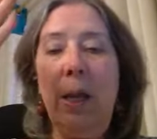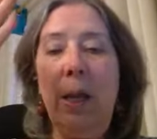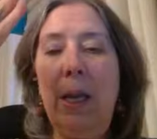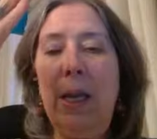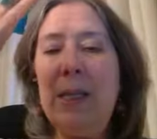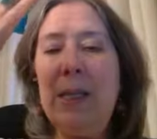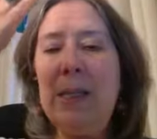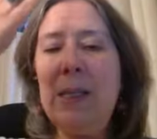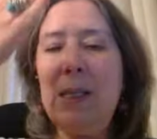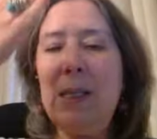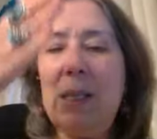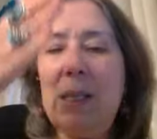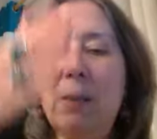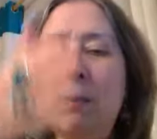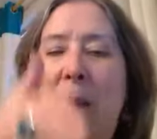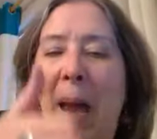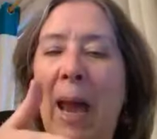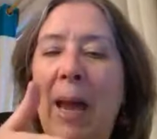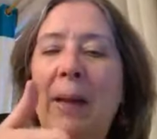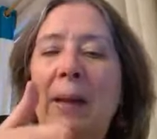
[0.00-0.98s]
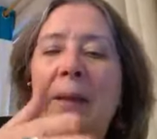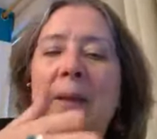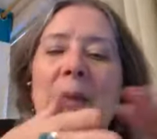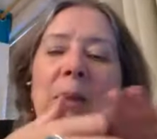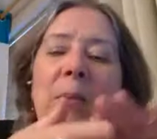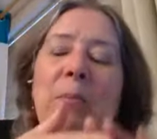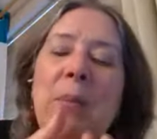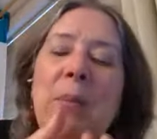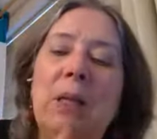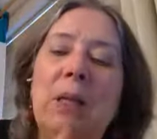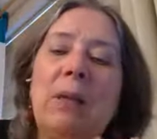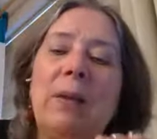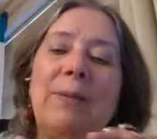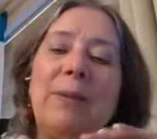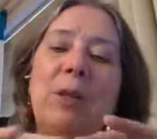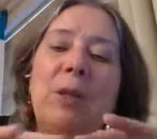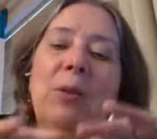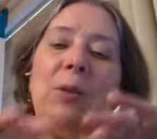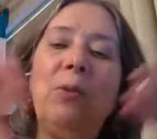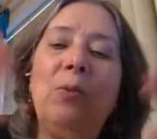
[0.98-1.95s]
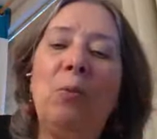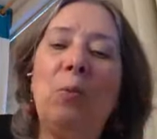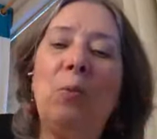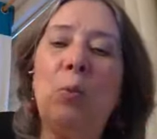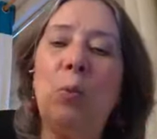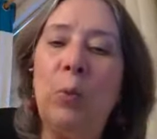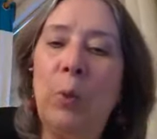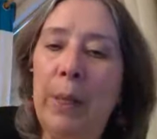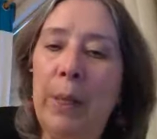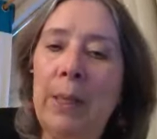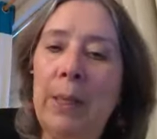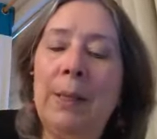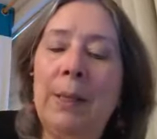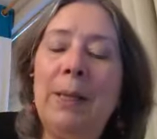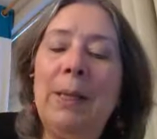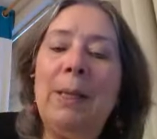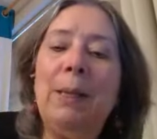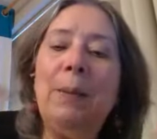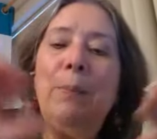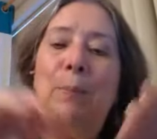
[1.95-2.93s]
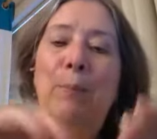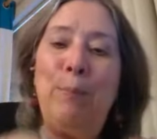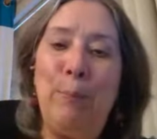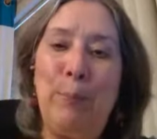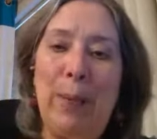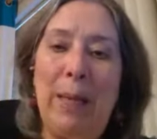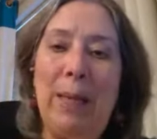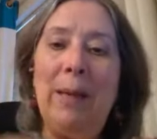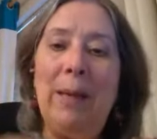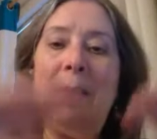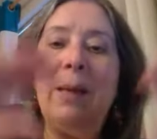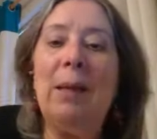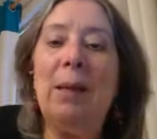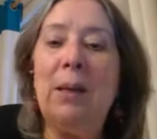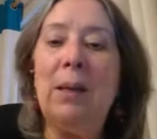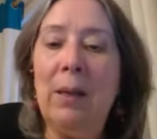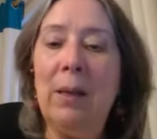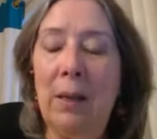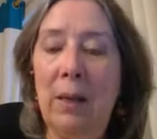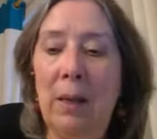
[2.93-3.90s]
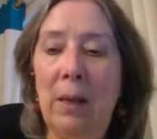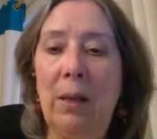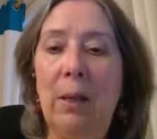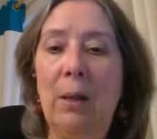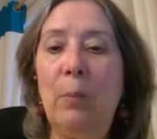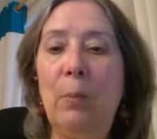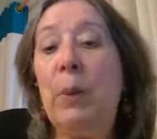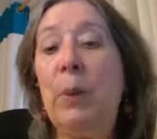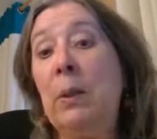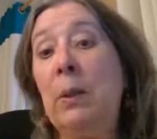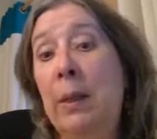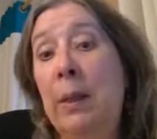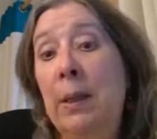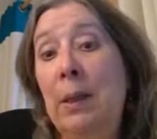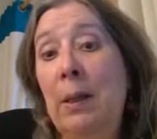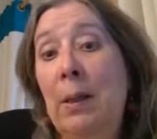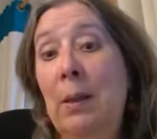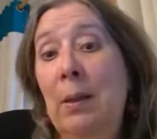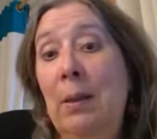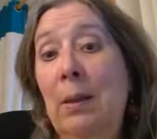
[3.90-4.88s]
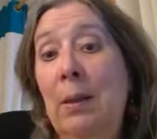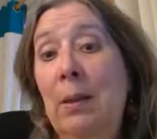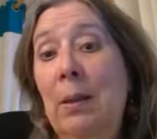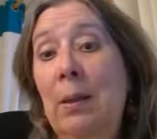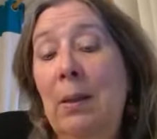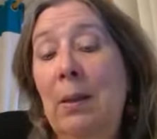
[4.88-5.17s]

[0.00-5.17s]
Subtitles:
it's smack in the middle of two really big political